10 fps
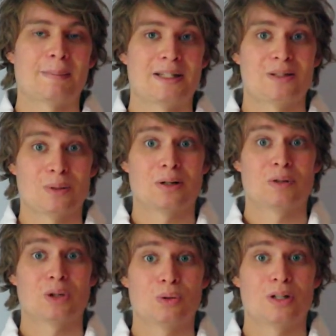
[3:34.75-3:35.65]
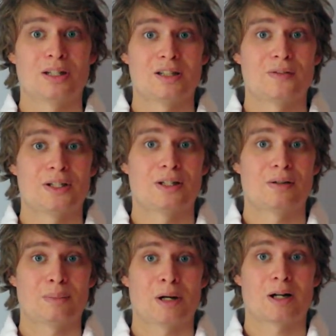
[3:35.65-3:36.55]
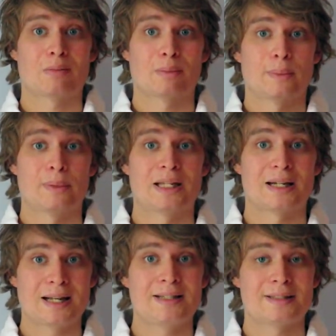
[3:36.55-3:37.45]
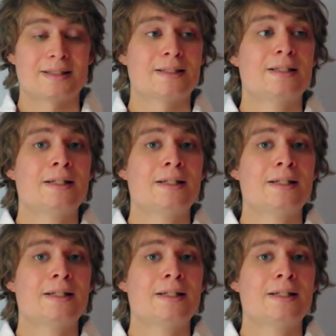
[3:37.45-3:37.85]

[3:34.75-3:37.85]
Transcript: This is when I'm recording this video, it might come up a week later,